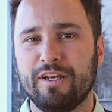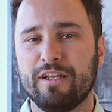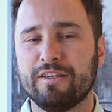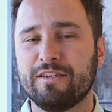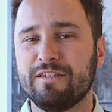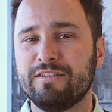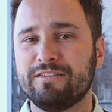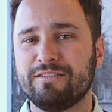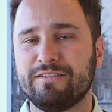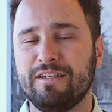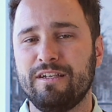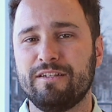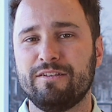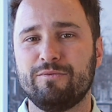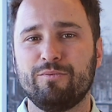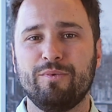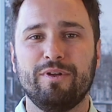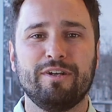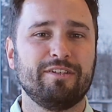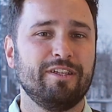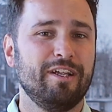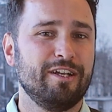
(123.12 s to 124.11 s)
and understand
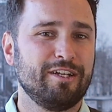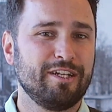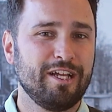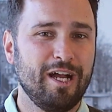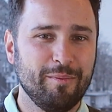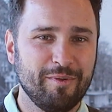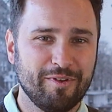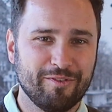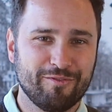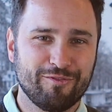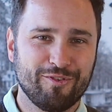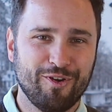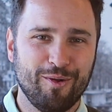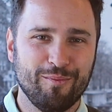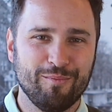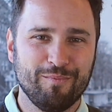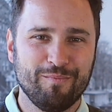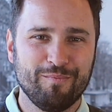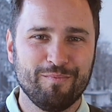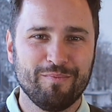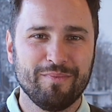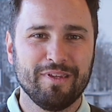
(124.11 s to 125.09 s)
where they're coming
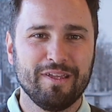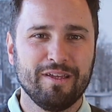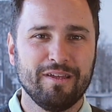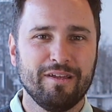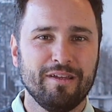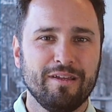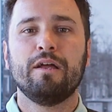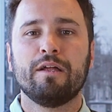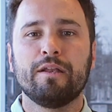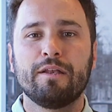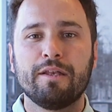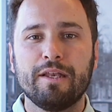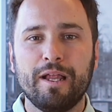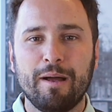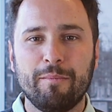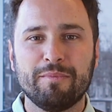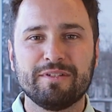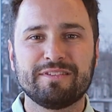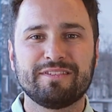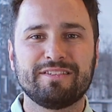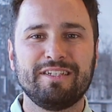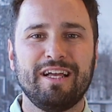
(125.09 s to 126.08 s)
from.
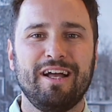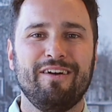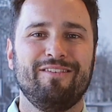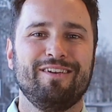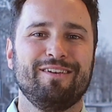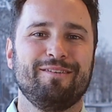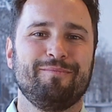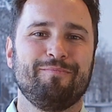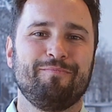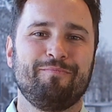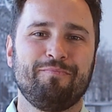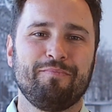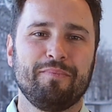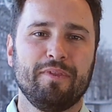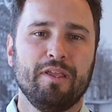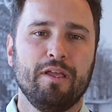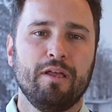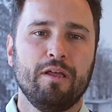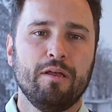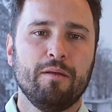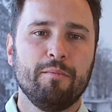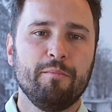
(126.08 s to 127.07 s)
Number 7.
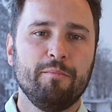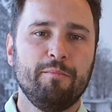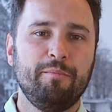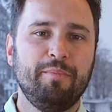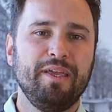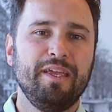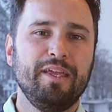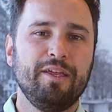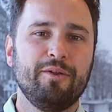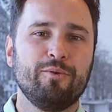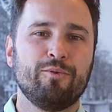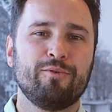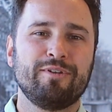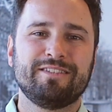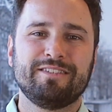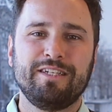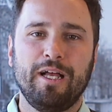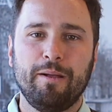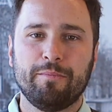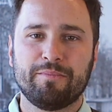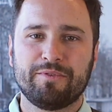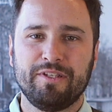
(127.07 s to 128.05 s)
Be
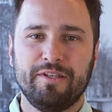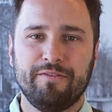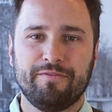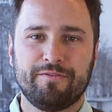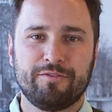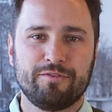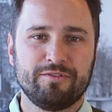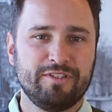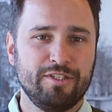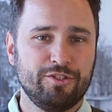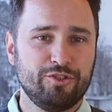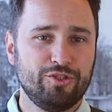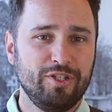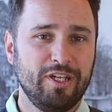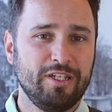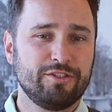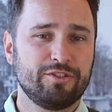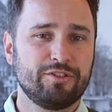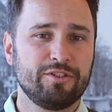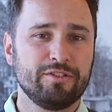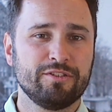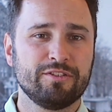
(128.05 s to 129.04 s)
receptive to
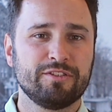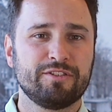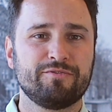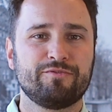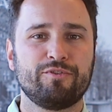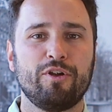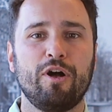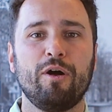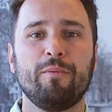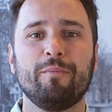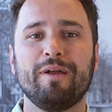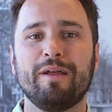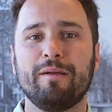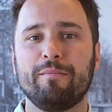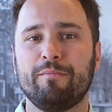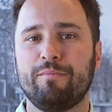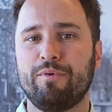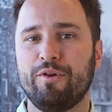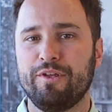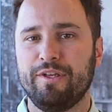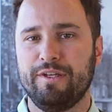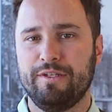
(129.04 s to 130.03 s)
suggestions from
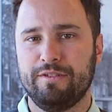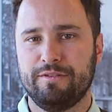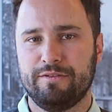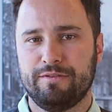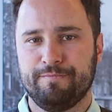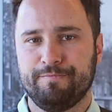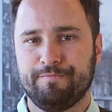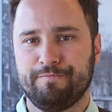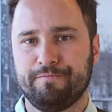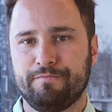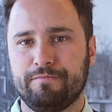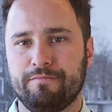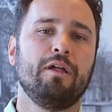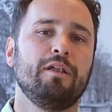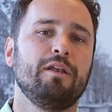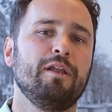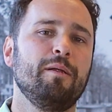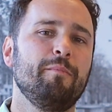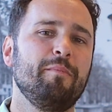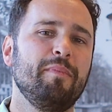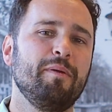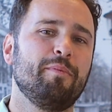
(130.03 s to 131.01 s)
employees.
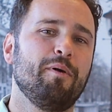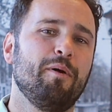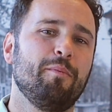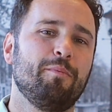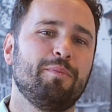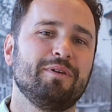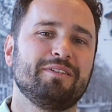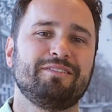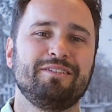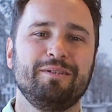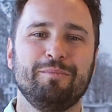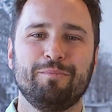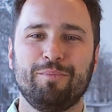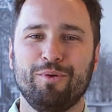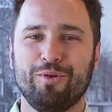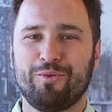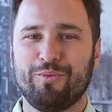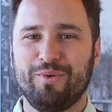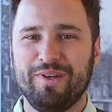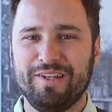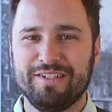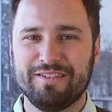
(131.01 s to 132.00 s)
Let me pop a
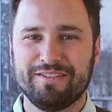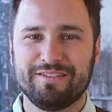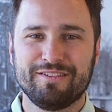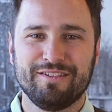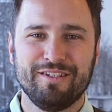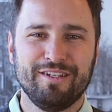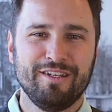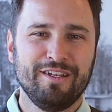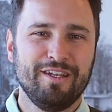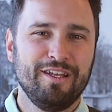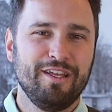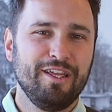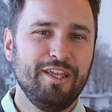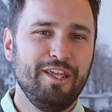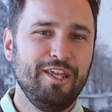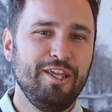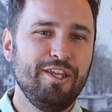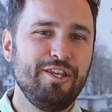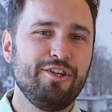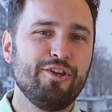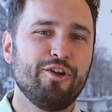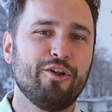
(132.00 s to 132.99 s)
simple quiz.
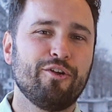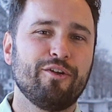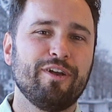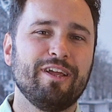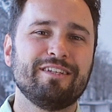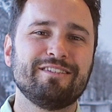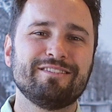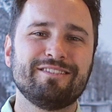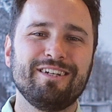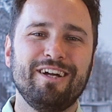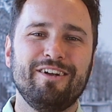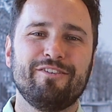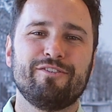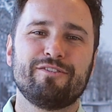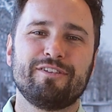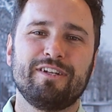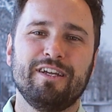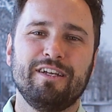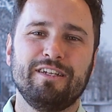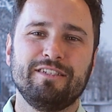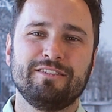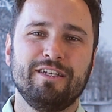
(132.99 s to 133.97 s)
In your entire
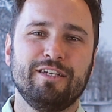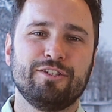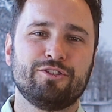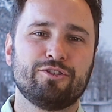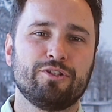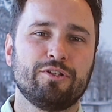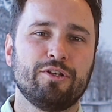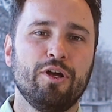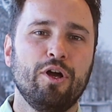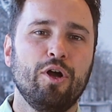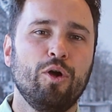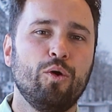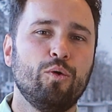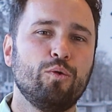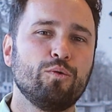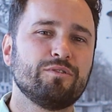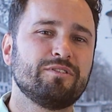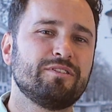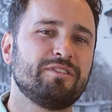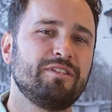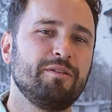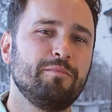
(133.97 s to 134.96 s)
organization,
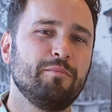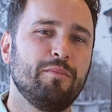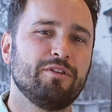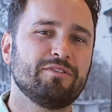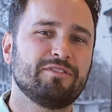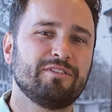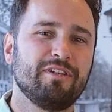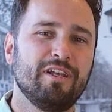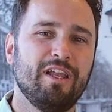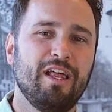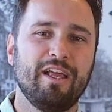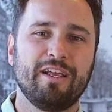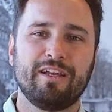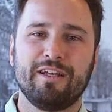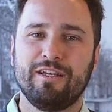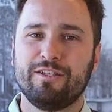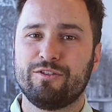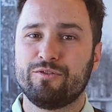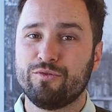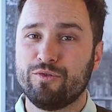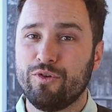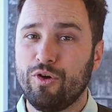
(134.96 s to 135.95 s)
who's the most
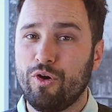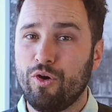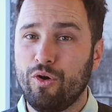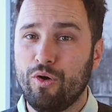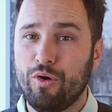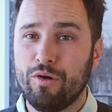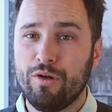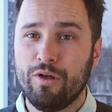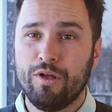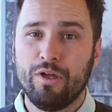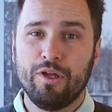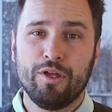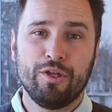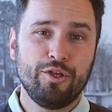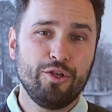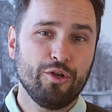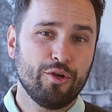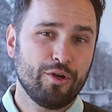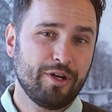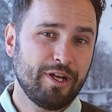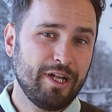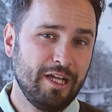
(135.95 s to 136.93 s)
likely to know
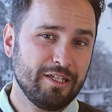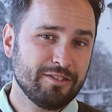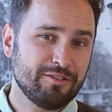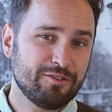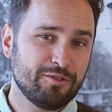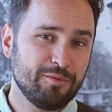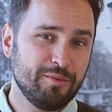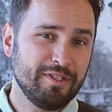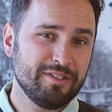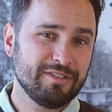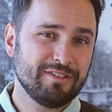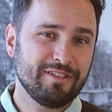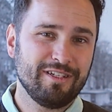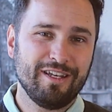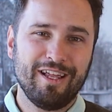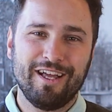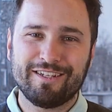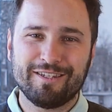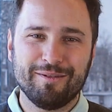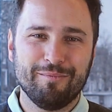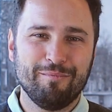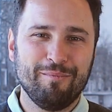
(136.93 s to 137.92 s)
your customers
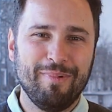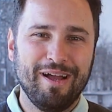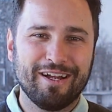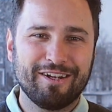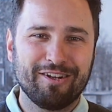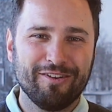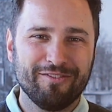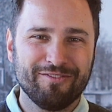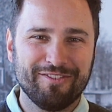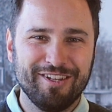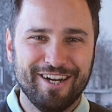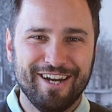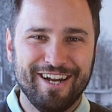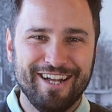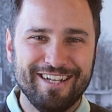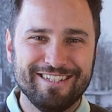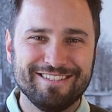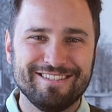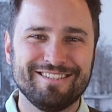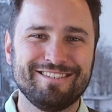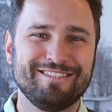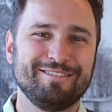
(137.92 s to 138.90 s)
like the back of their
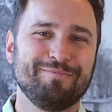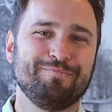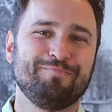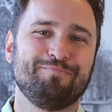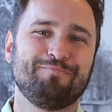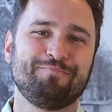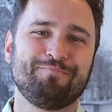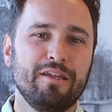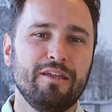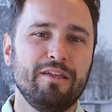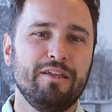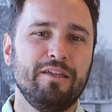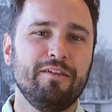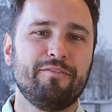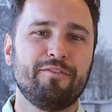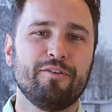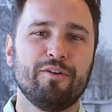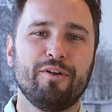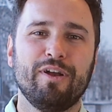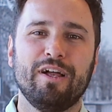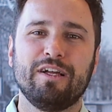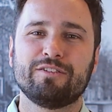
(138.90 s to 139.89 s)
hands?
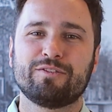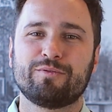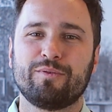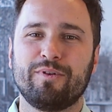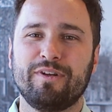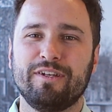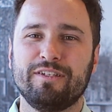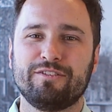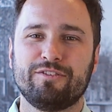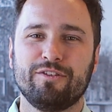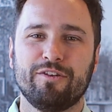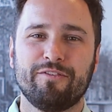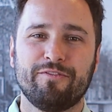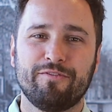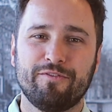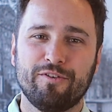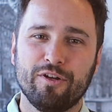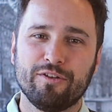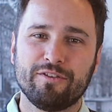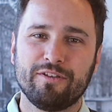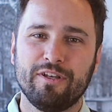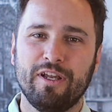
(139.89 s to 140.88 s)
If your answer is your
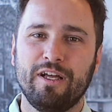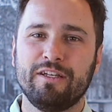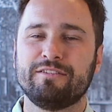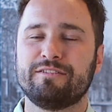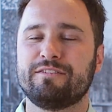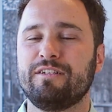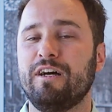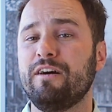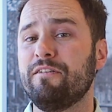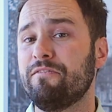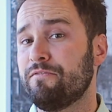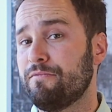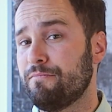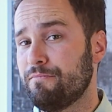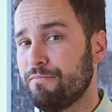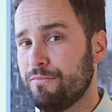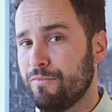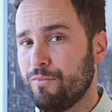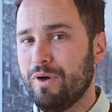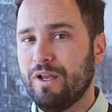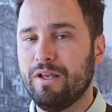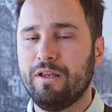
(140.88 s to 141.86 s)
frontline staff,
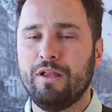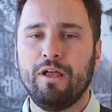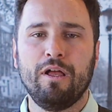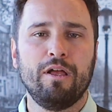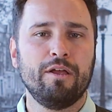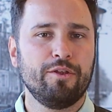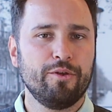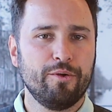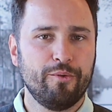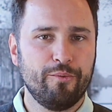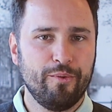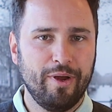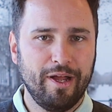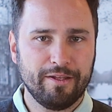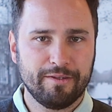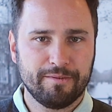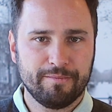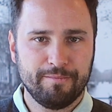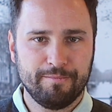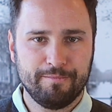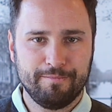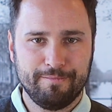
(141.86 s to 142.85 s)
well, you're
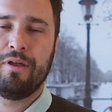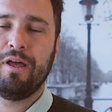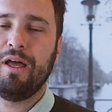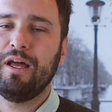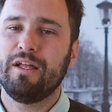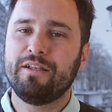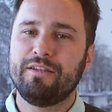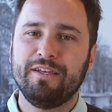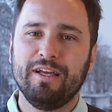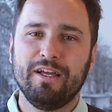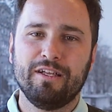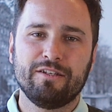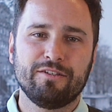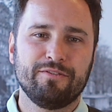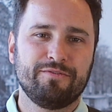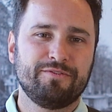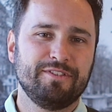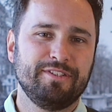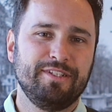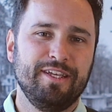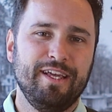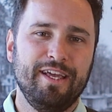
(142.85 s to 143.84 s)
right. At the end
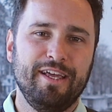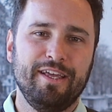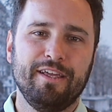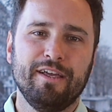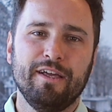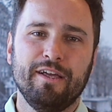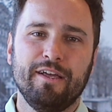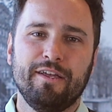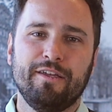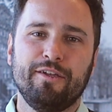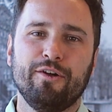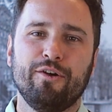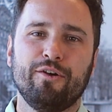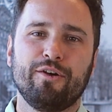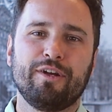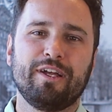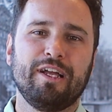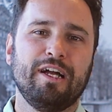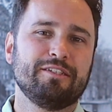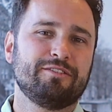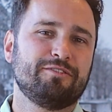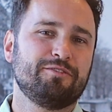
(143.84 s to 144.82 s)
of the day, your
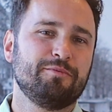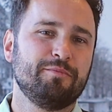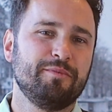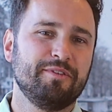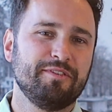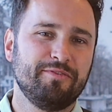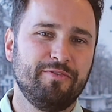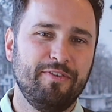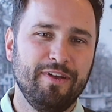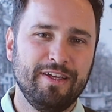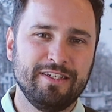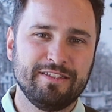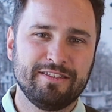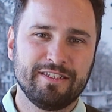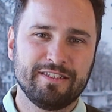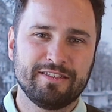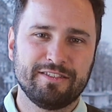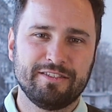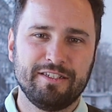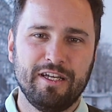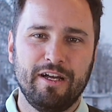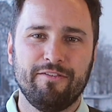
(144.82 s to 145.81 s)

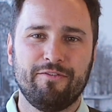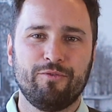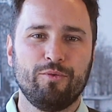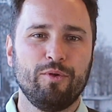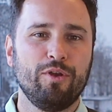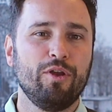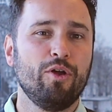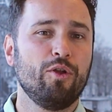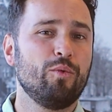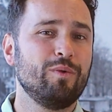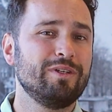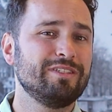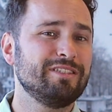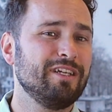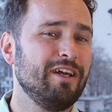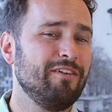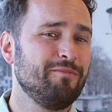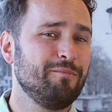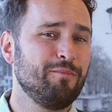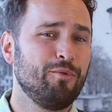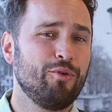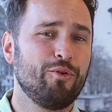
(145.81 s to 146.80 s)
customer-facing staff will always
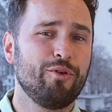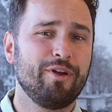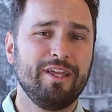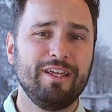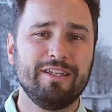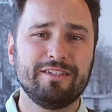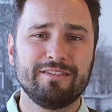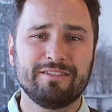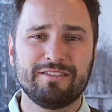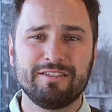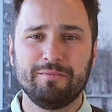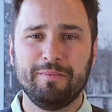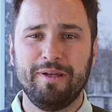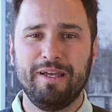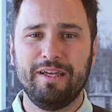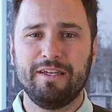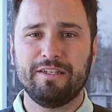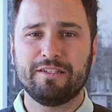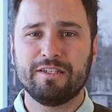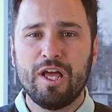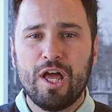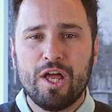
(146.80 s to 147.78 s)
have more
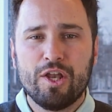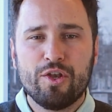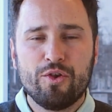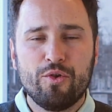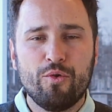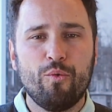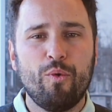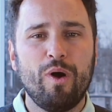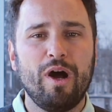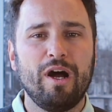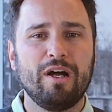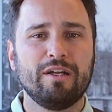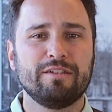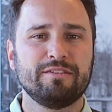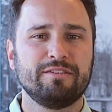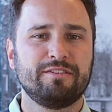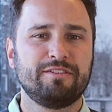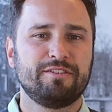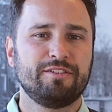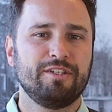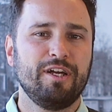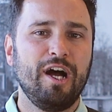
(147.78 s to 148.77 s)
intimate,
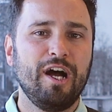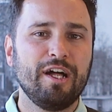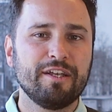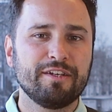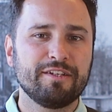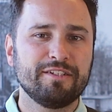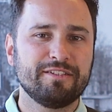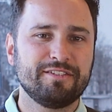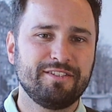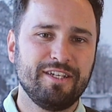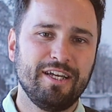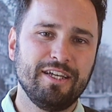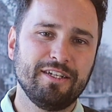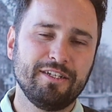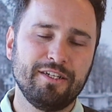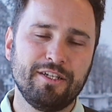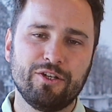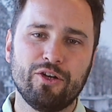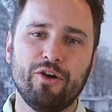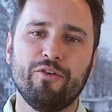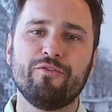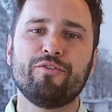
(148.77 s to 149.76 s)
nuanced
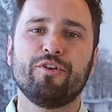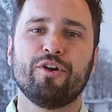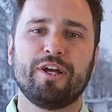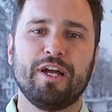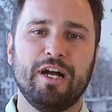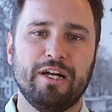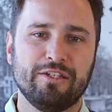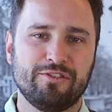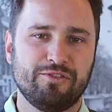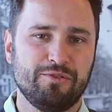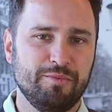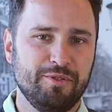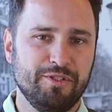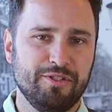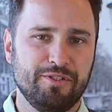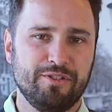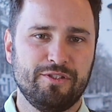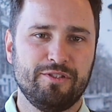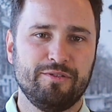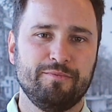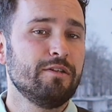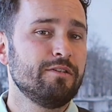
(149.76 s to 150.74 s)
understanding of your
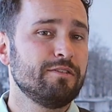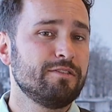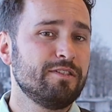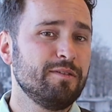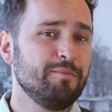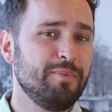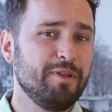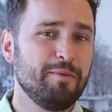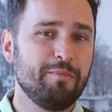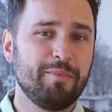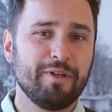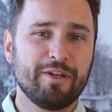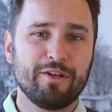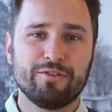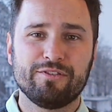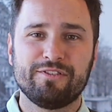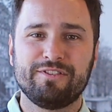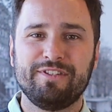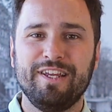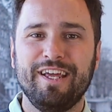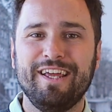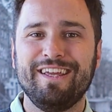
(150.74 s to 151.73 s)
customers, simply
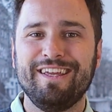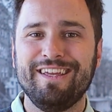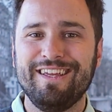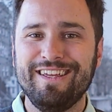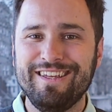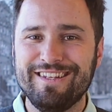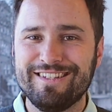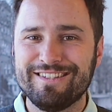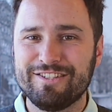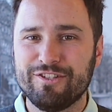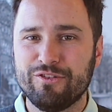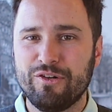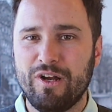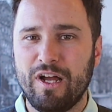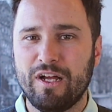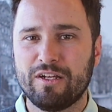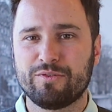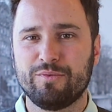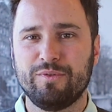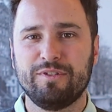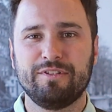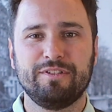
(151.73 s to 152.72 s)
because they
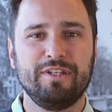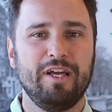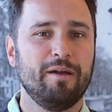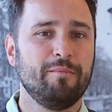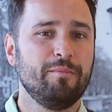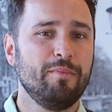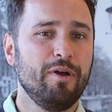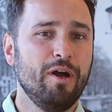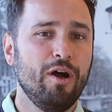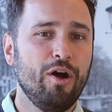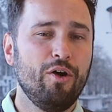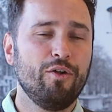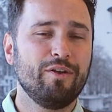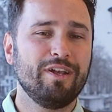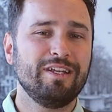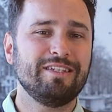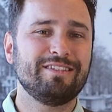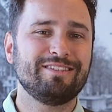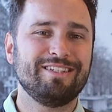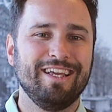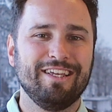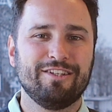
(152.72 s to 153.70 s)
interact with them on
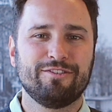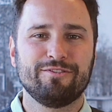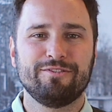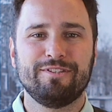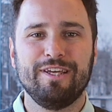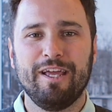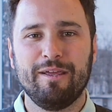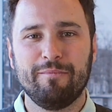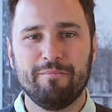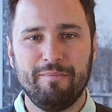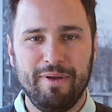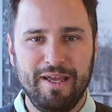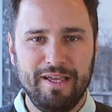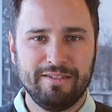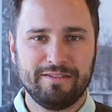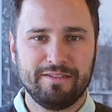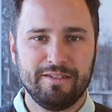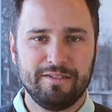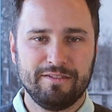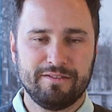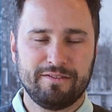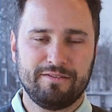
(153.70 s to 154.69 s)
a day-to-day
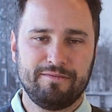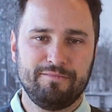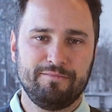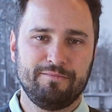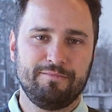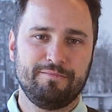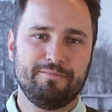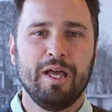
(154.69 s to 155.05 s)
basis.